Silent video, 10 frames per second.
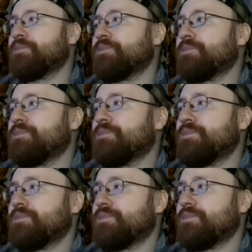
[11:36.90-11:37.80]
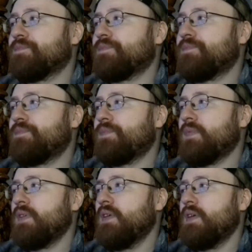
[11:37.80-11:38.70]

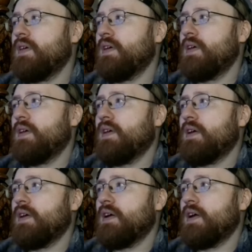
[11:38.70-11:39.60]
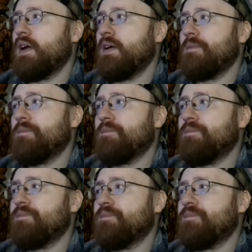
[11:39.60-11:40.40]
(no one is talking)